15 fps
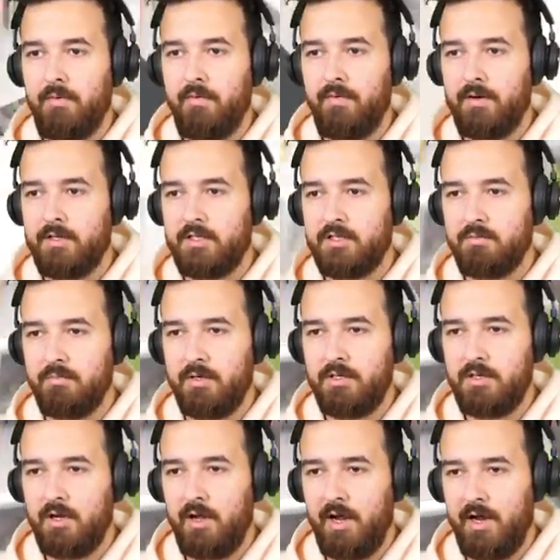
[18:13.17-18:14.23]
move it a smidge
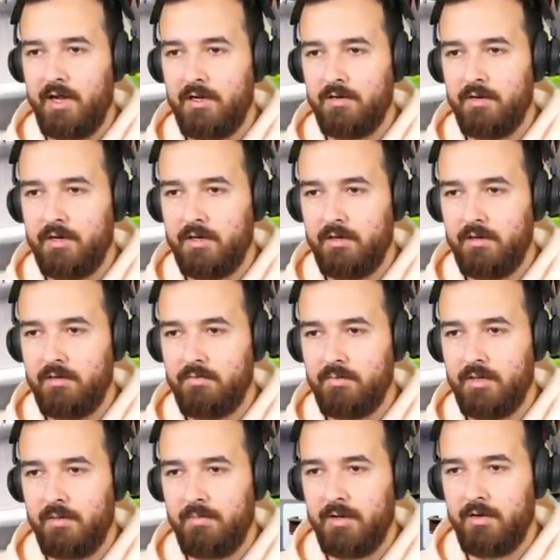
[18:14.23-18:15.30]
pitch high, do you reckon?
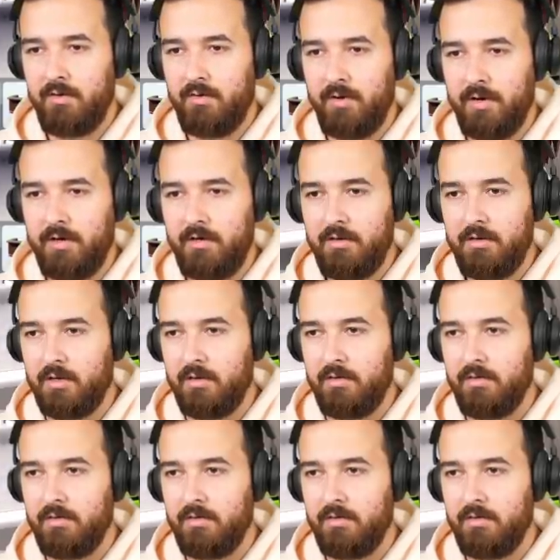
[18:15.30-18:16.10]
Would that be annoying? Hang